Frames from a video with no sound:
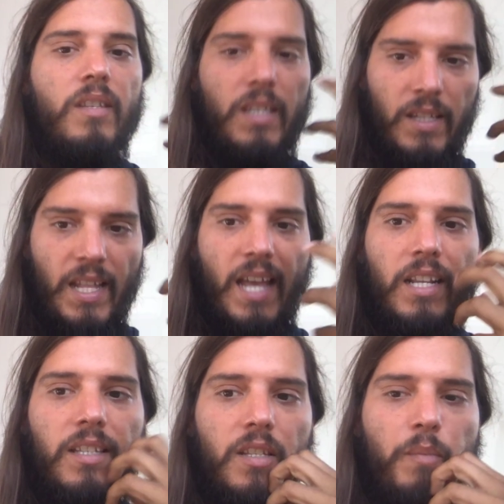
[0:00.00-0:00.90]

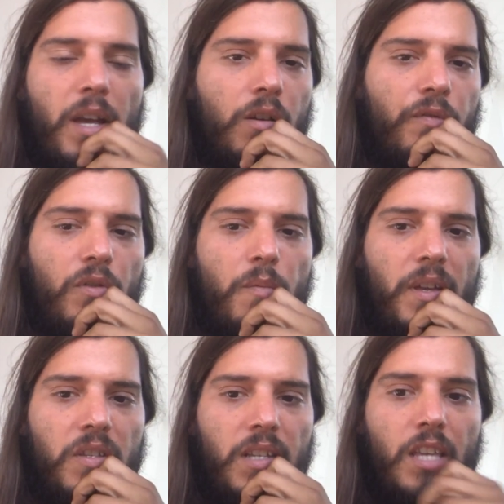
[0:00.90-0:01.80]
igniting the spark of your
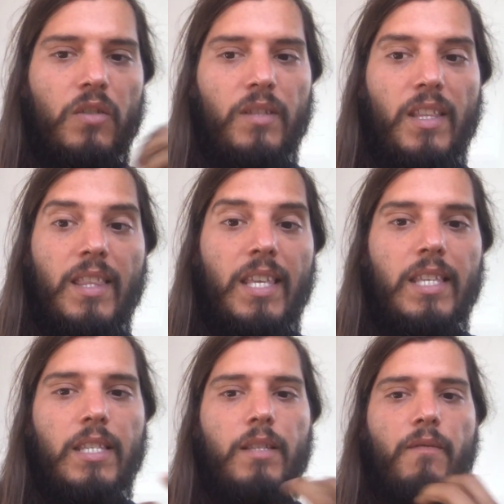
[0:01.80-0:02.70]
imagination and
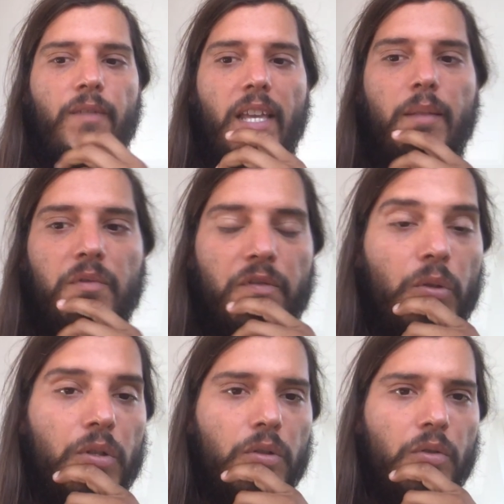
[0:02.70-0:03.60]
these flames
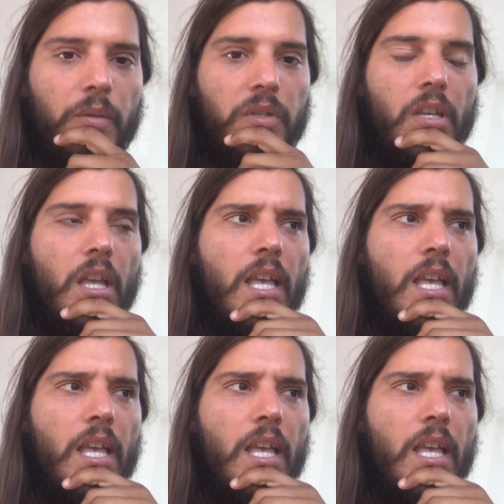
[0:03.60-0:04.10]
fuel your dreams